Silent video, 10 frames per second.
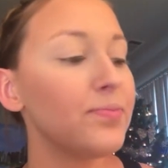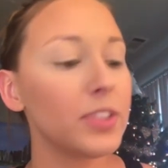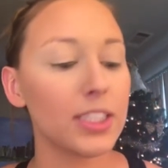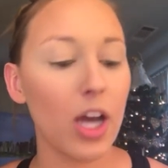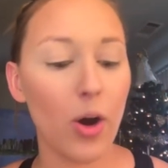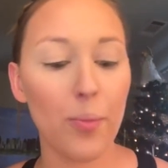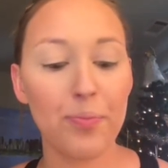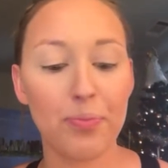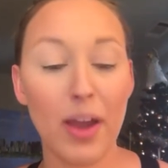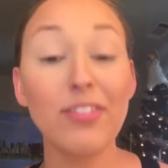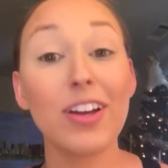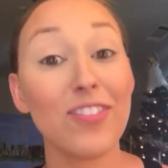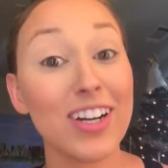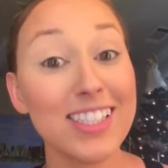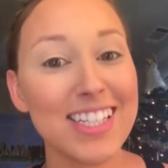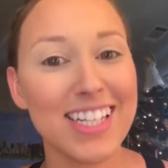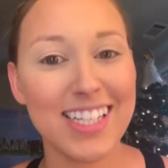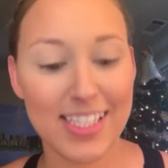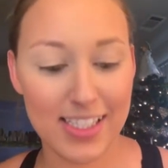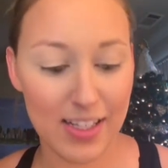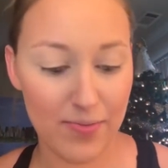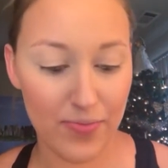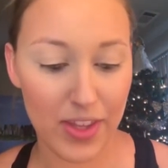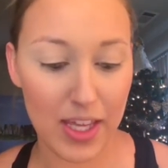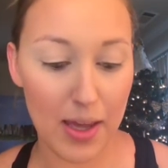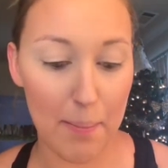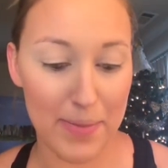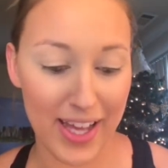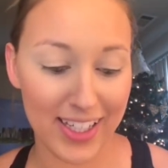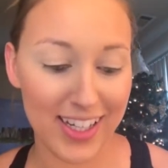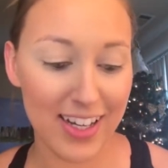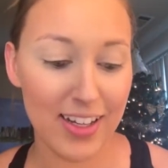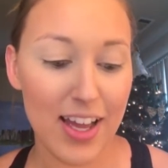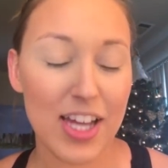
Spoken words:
So my favorite is the Becca